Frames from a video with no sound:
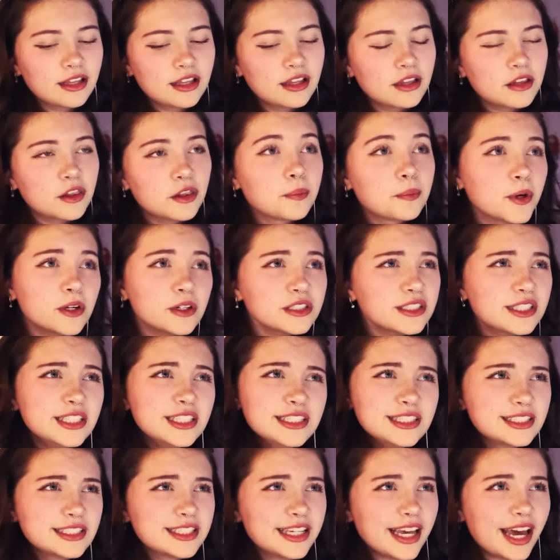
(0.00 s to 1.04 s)
the person
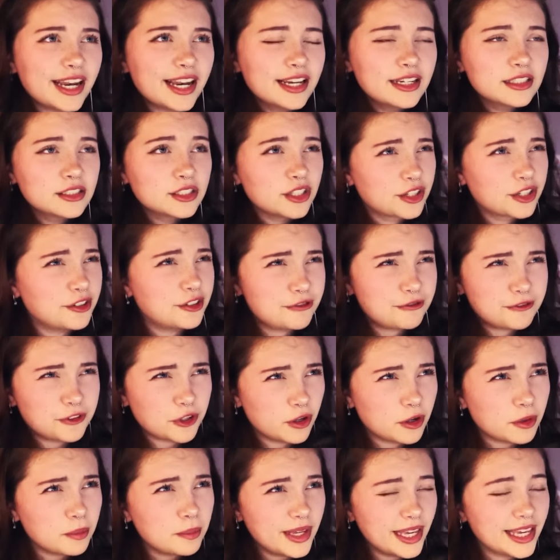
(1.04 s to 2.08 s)
he's getting to
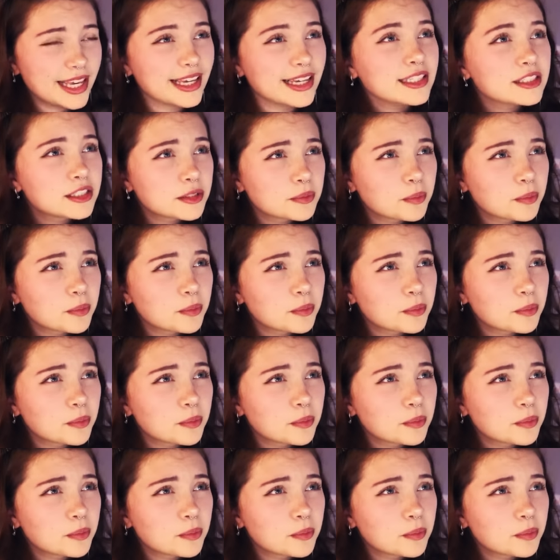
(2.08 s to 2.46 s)
confirm his